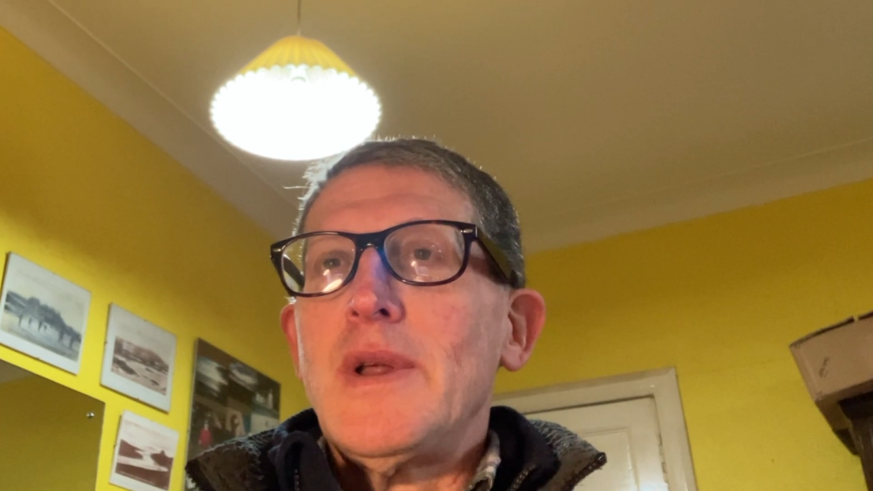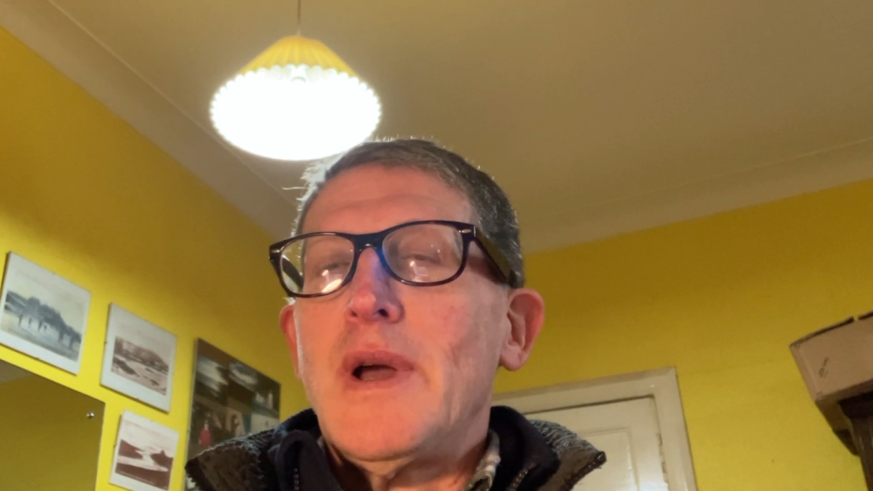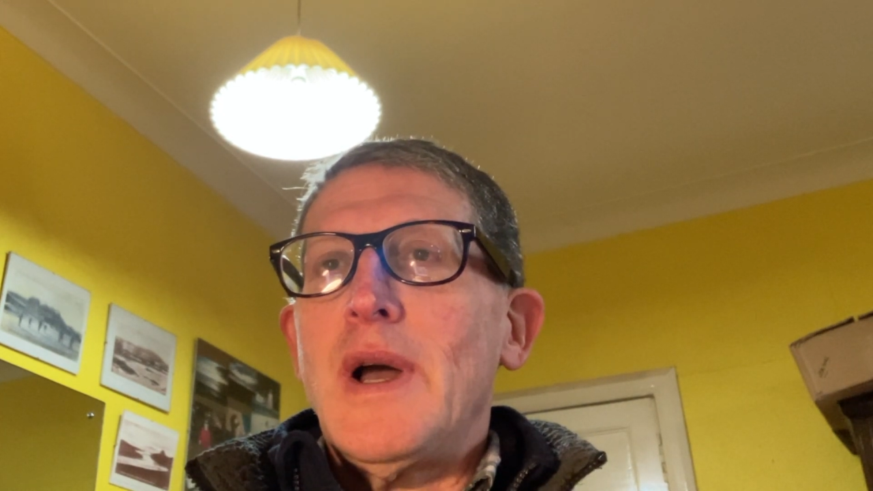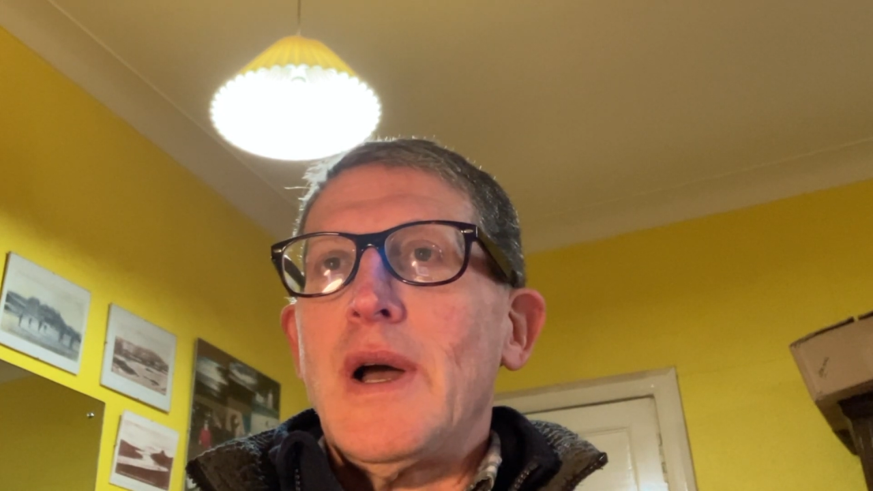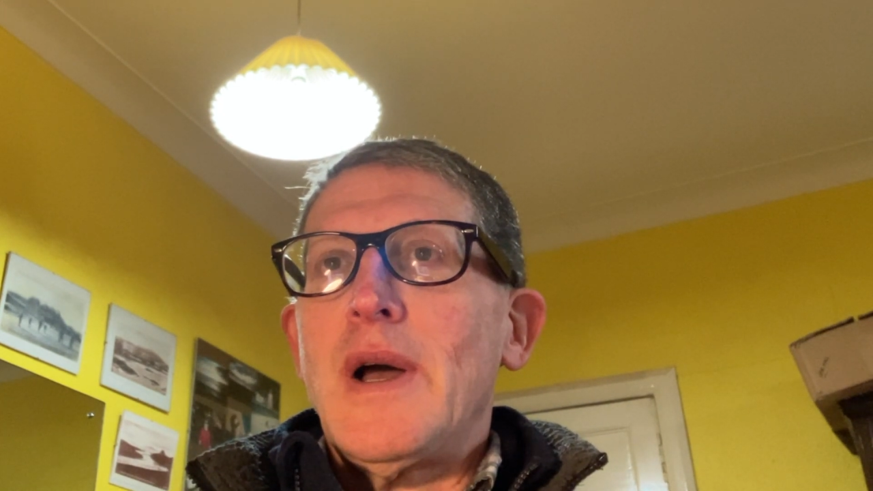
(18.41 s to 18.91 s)

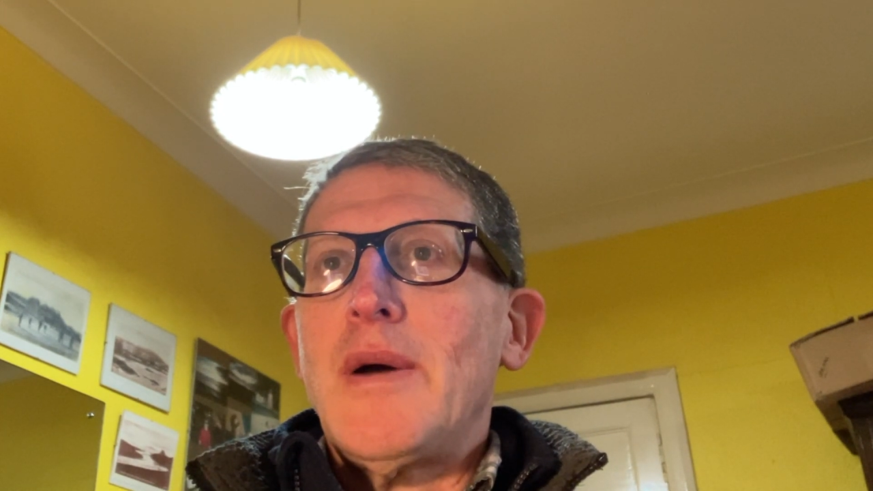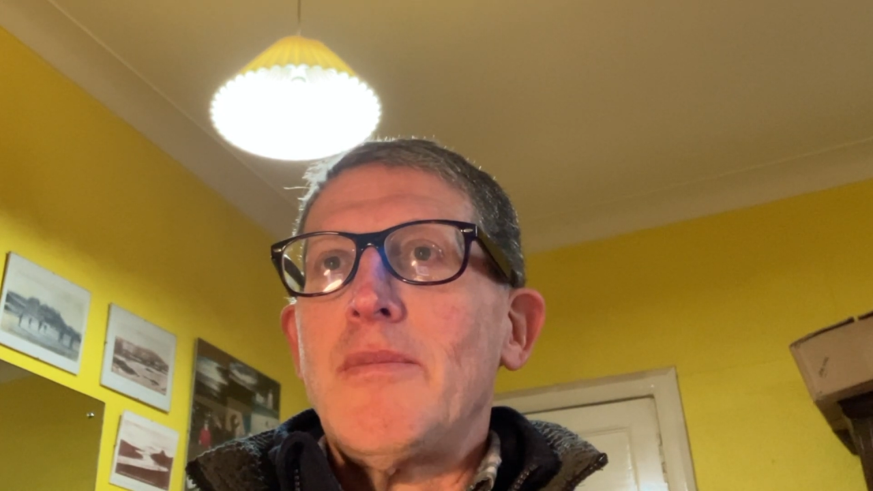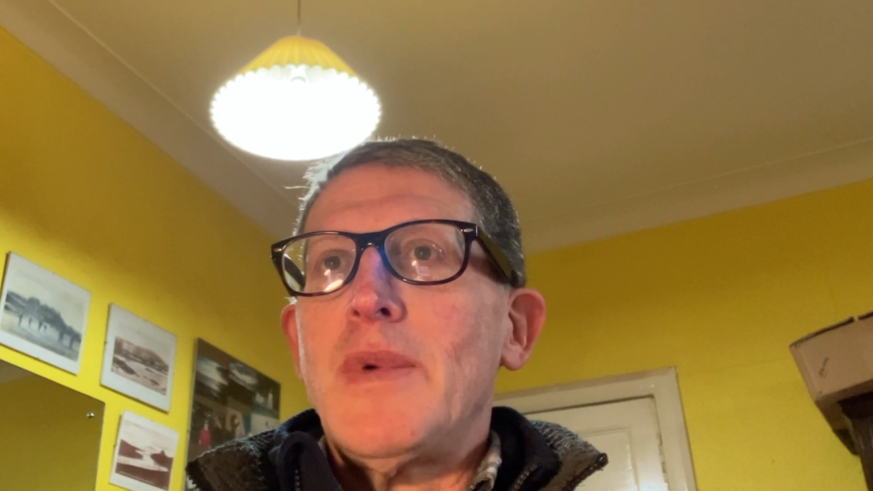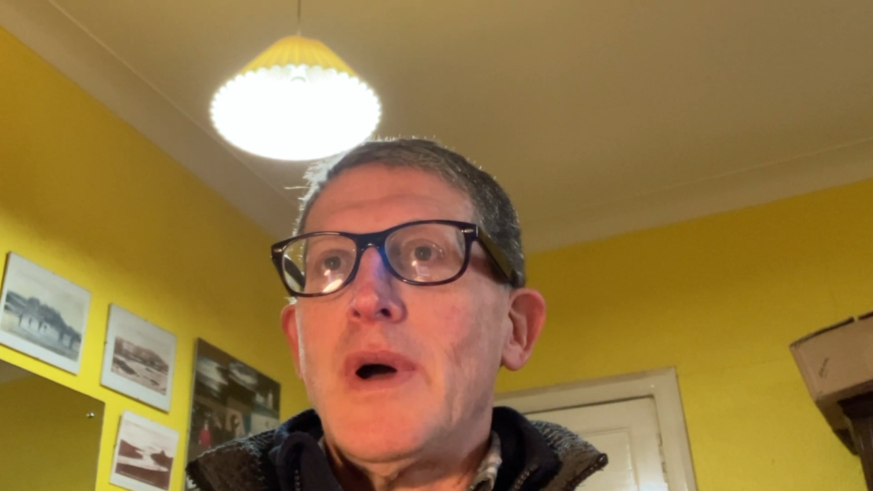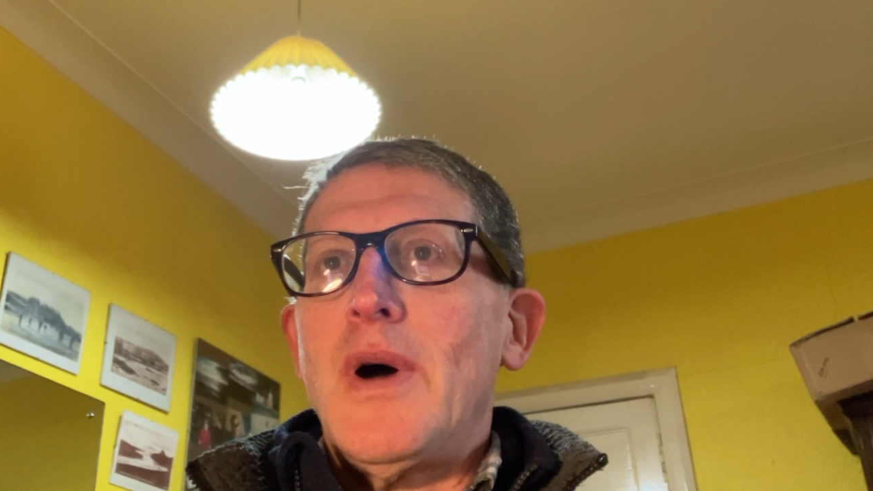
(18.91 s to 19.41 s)

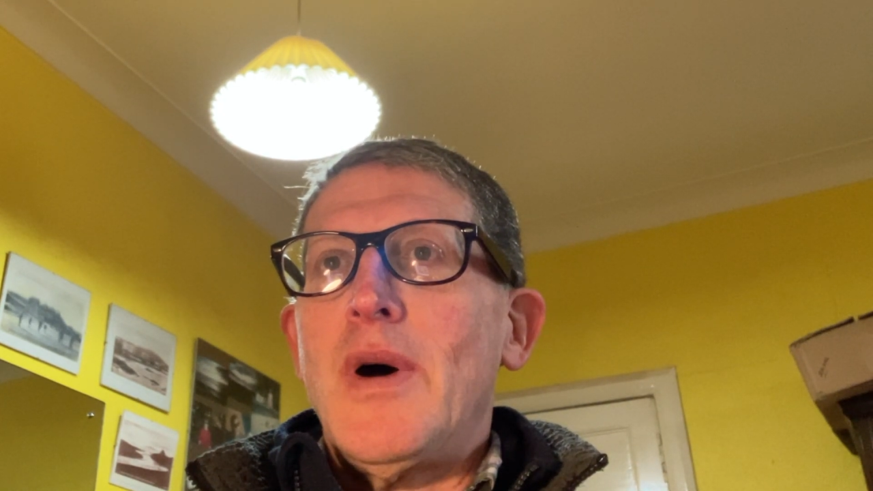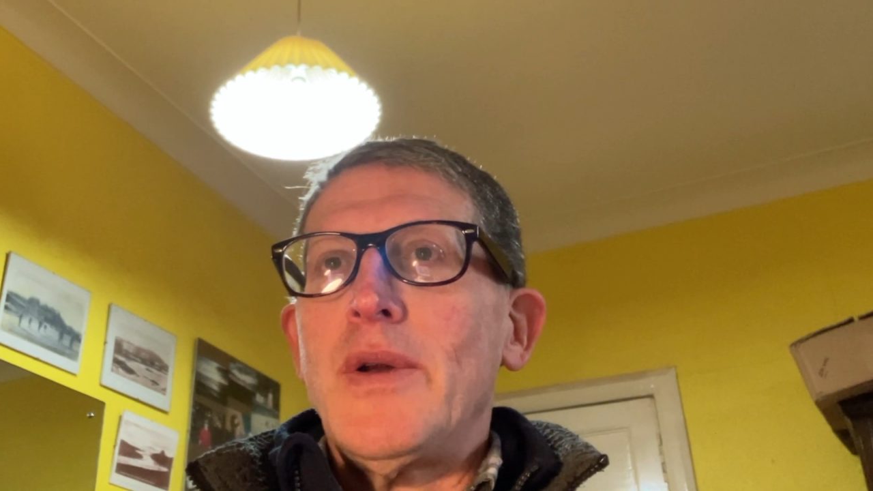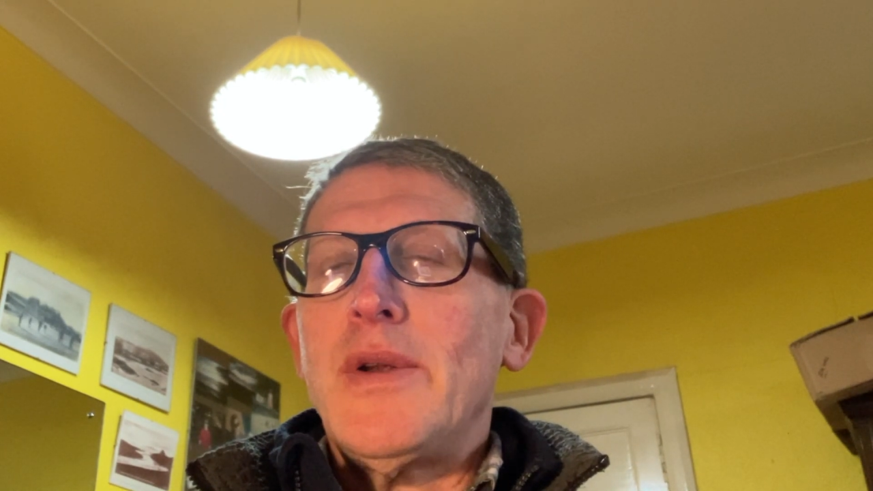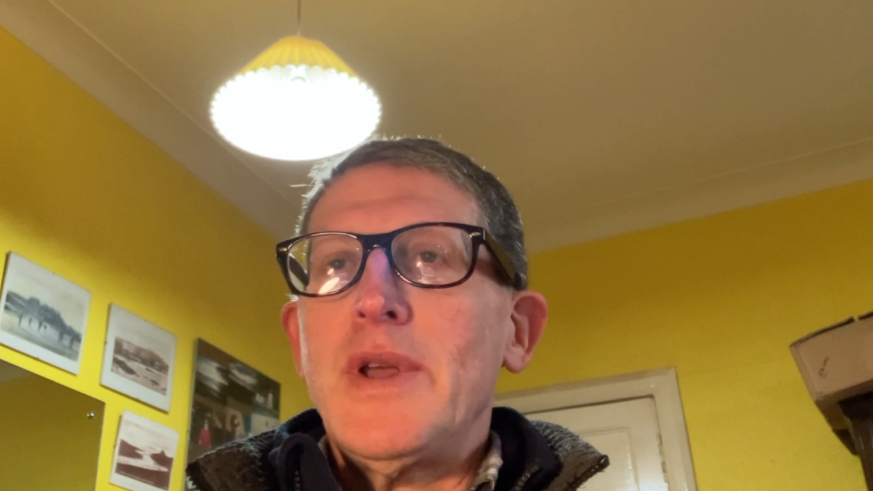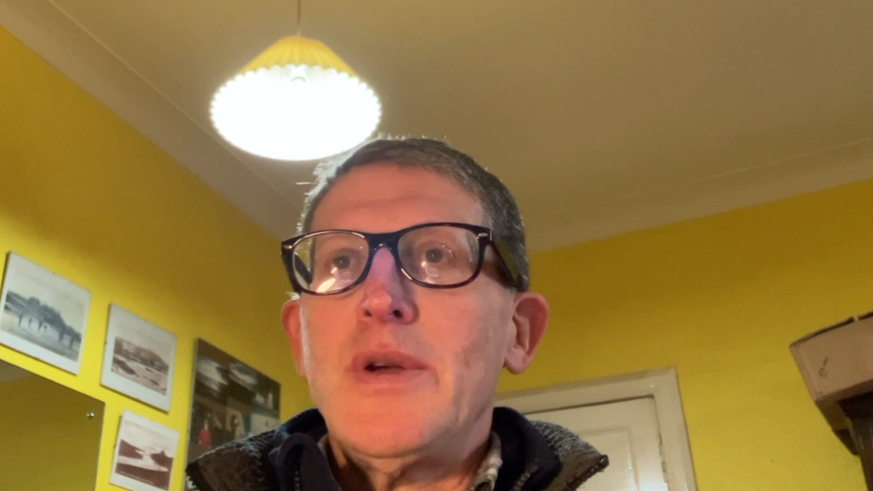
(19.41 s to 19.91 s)

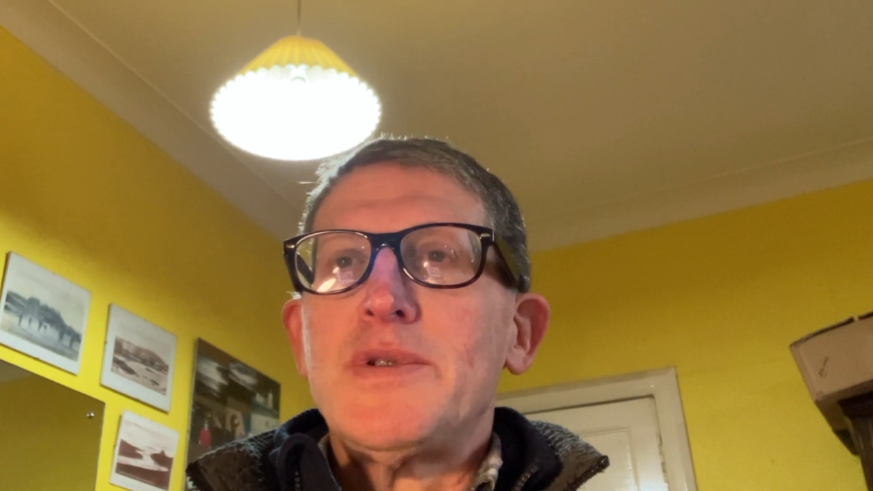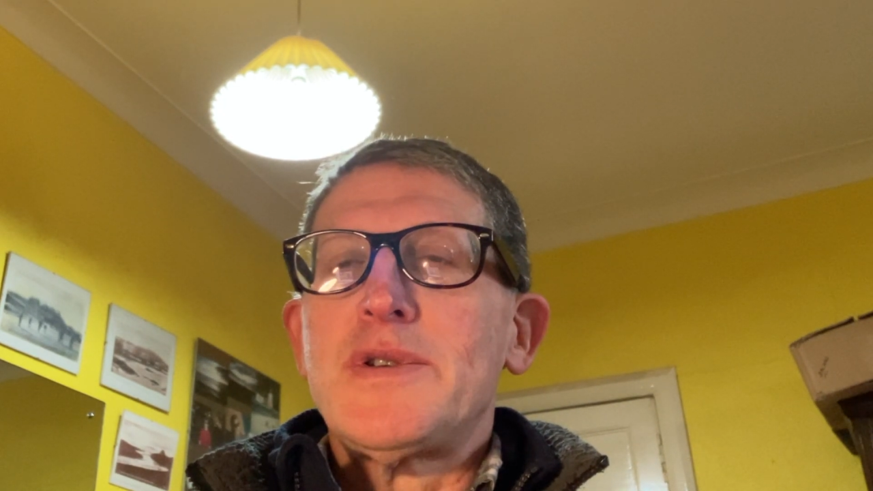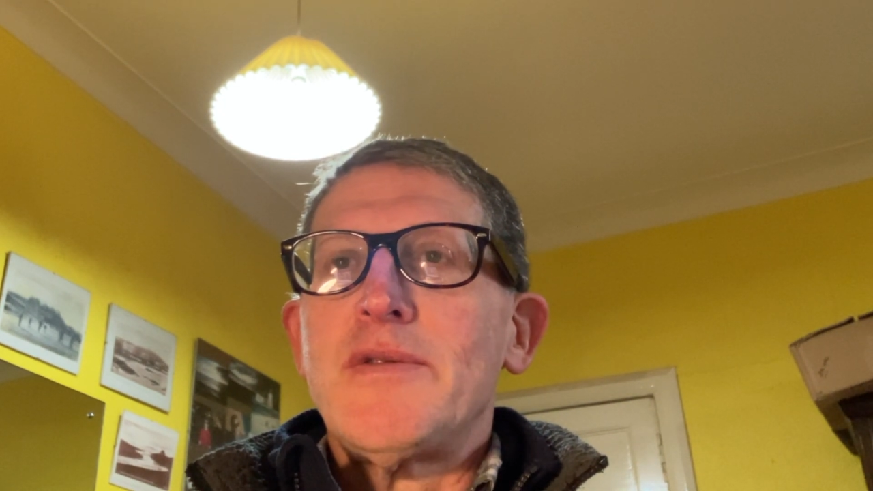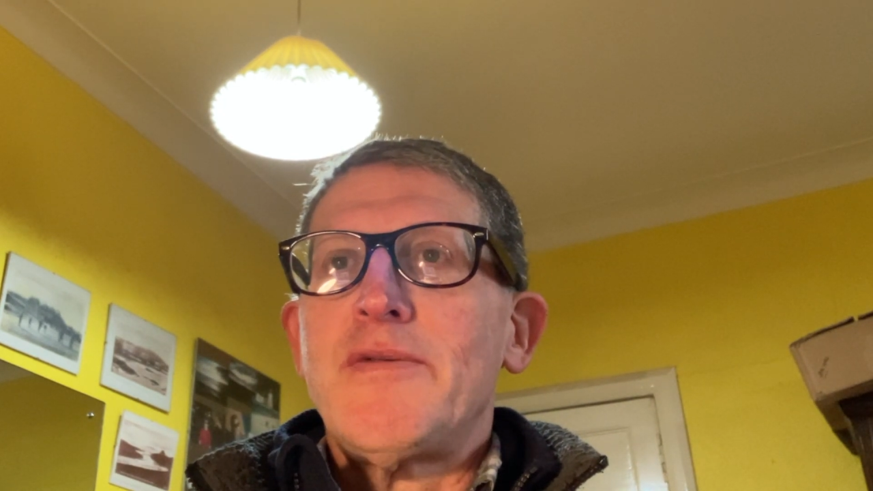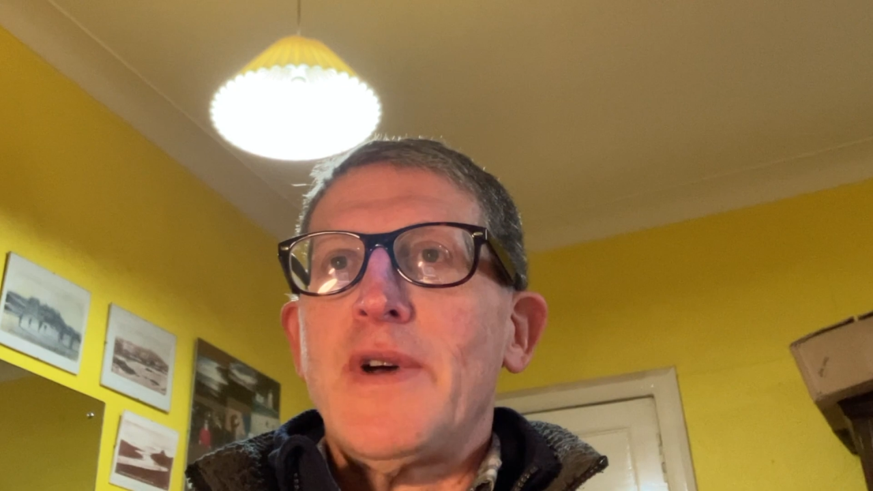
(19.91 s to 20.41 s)
on the use
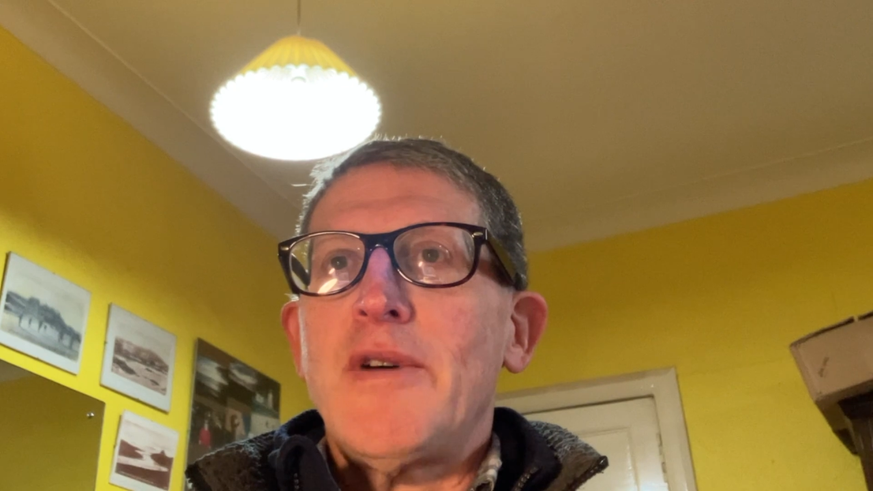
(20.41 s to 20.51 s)
of